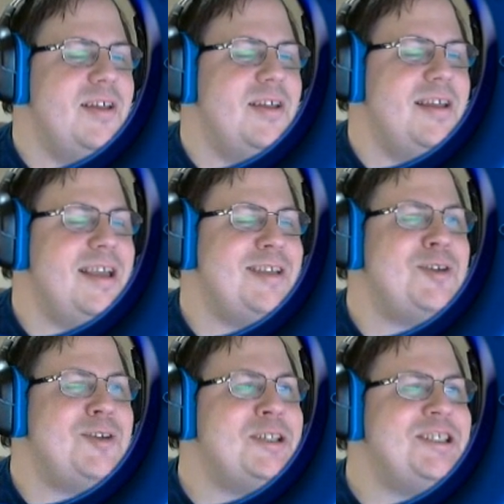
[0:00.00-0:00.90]
he
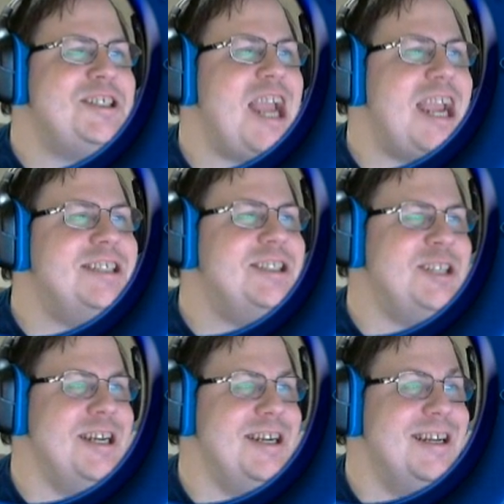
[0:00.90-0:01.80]
starts
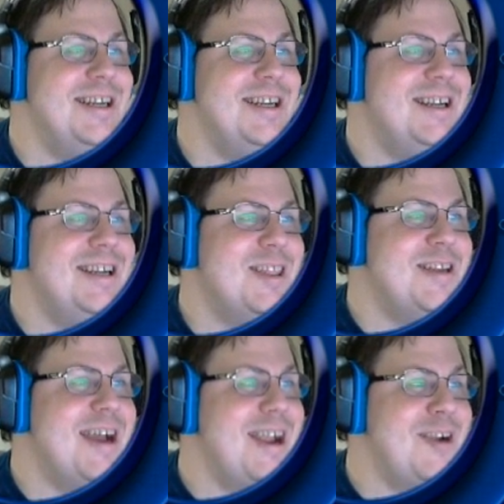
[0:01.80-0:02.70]
changing the
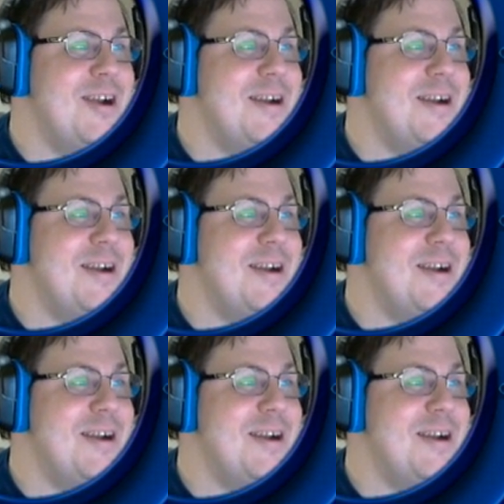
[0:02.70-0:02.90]
diagram.